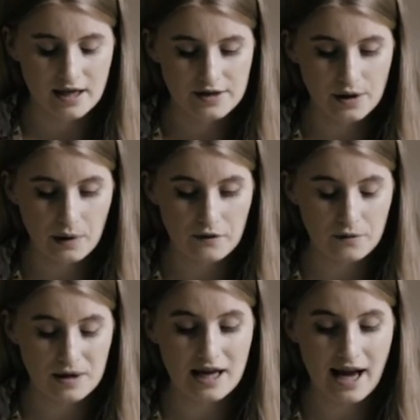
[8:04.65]
So if
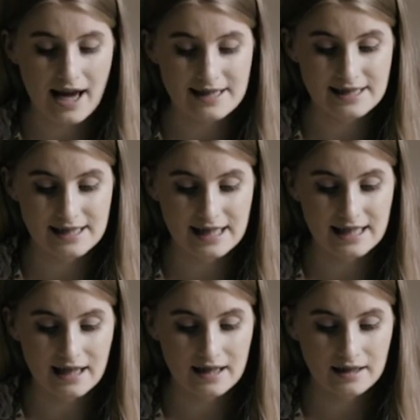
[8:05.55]
we head into
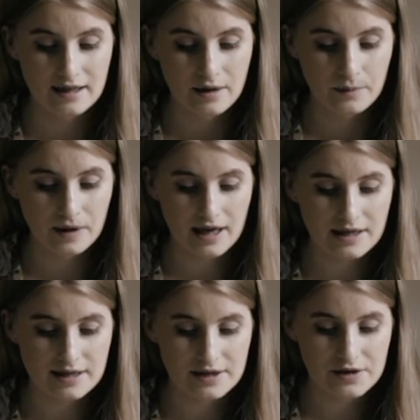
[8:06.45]
here, we can
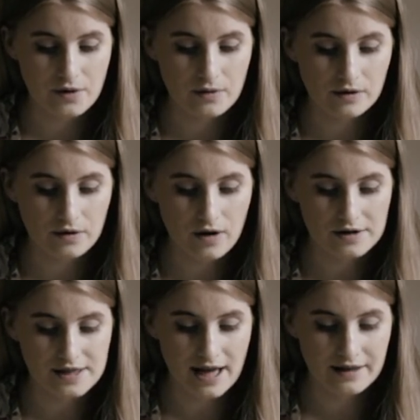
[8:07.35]
actually scroll
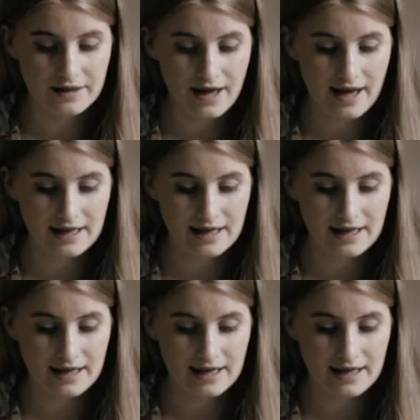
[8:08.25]
across and there